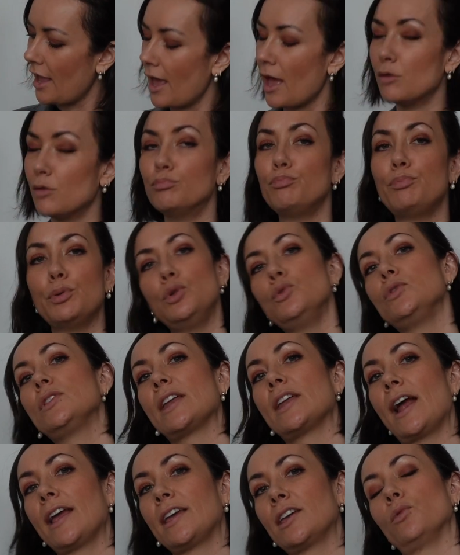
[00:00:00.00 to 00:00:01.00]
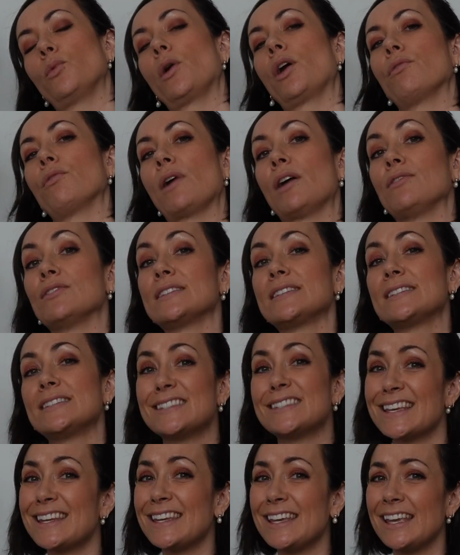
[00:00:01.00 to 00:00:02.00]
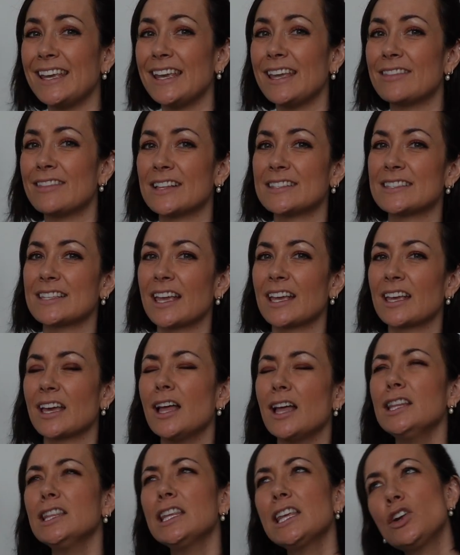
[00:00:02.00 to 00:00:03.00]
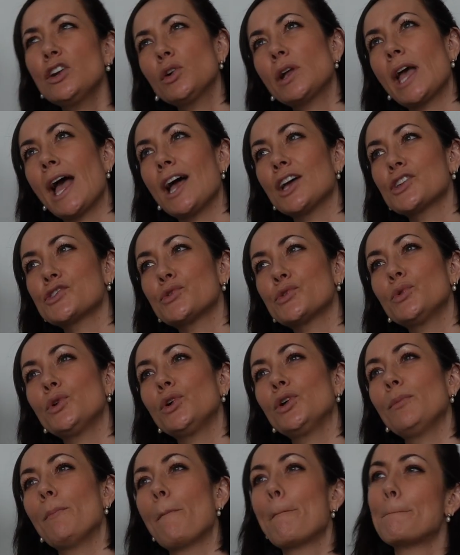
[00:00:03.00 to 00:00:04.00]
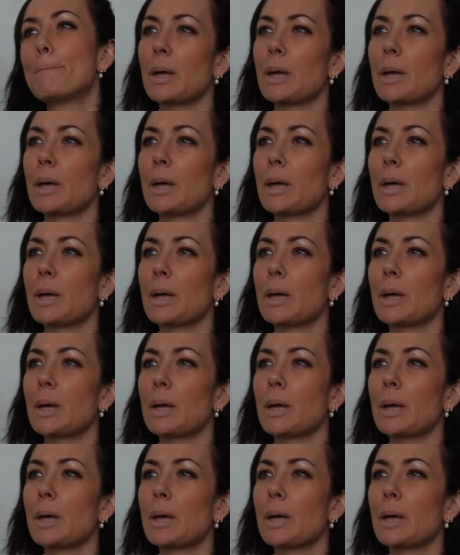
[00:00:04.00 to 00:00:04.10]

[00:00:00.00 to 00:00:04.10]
a boot that I can wear around the city that's like a little casual